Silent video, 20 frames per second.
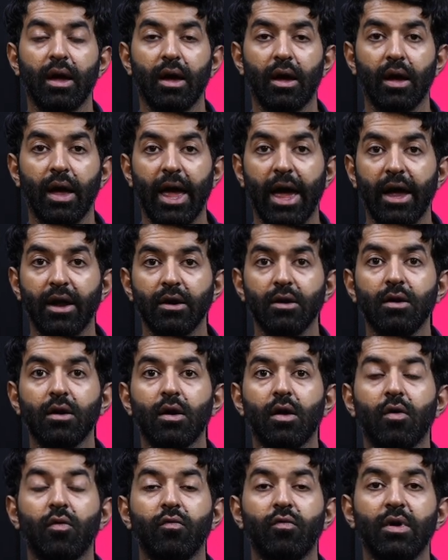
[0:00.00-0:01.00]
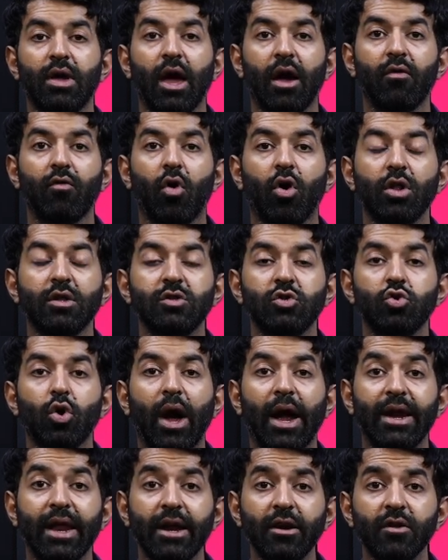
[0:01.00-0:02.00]
and we have also
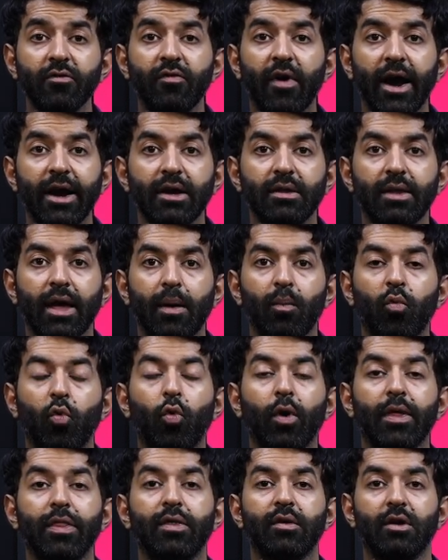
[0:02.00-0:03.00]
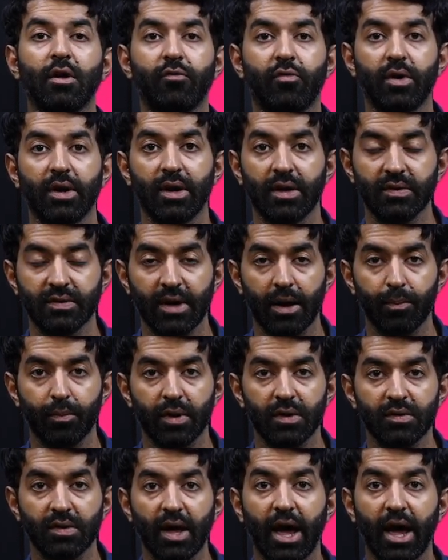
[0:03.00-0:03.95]
identified them with different examples.